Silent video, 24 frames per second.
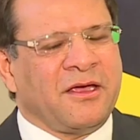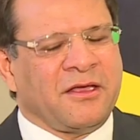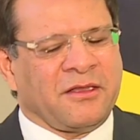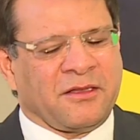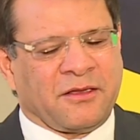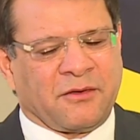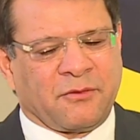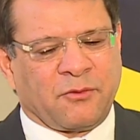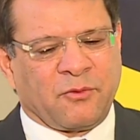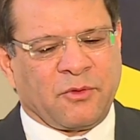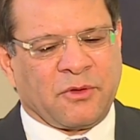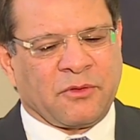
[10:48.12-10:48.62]
and
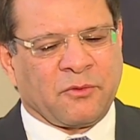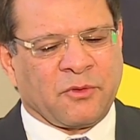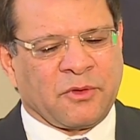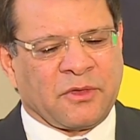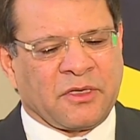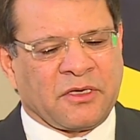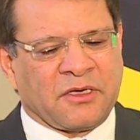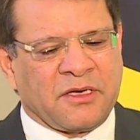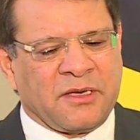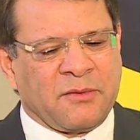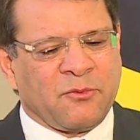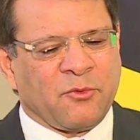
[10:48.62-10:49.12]
that with
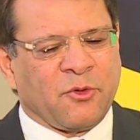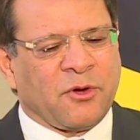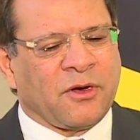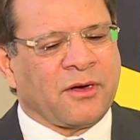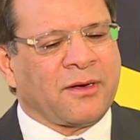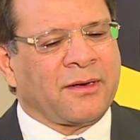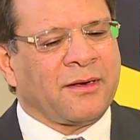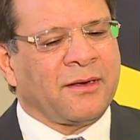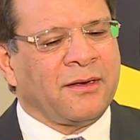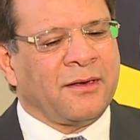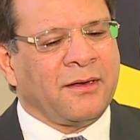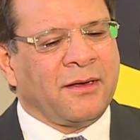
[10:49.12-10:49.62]
the
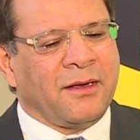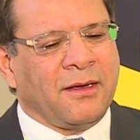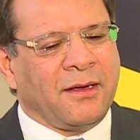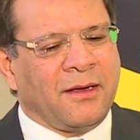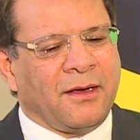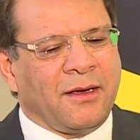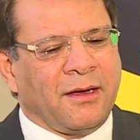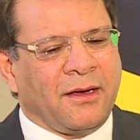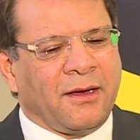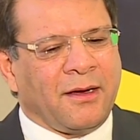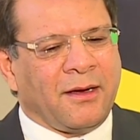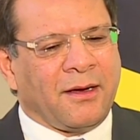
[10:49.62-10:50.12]
teamwork.
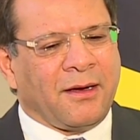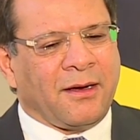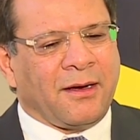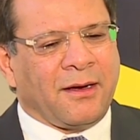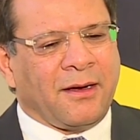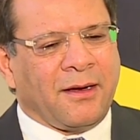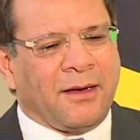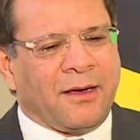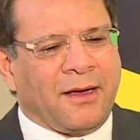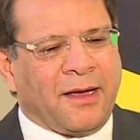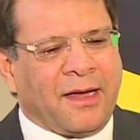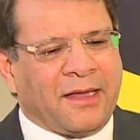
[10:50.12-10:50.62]

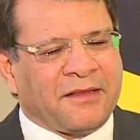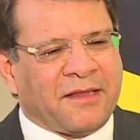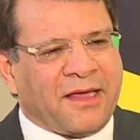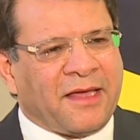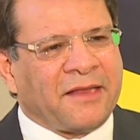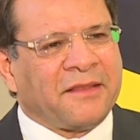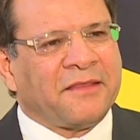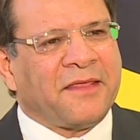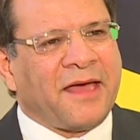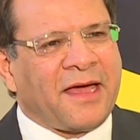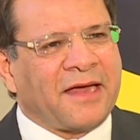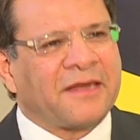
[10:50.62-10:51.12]

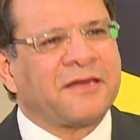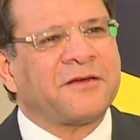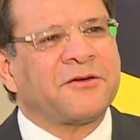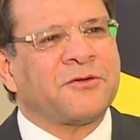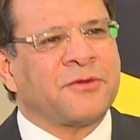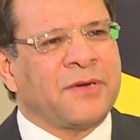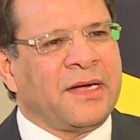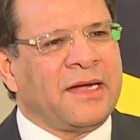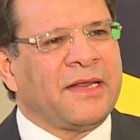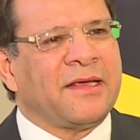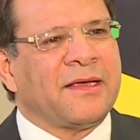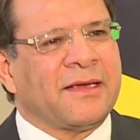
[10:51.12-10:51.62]
And that
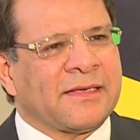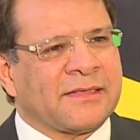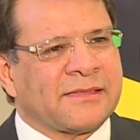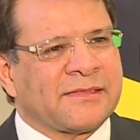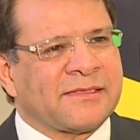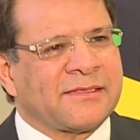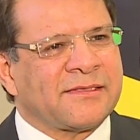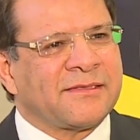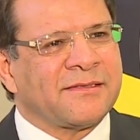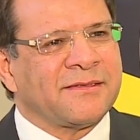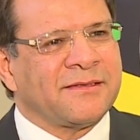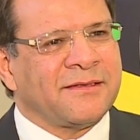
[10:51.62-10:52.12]
really
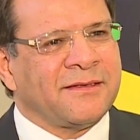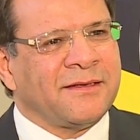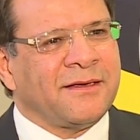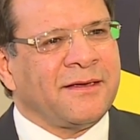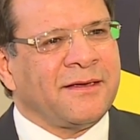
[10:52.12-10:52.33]
is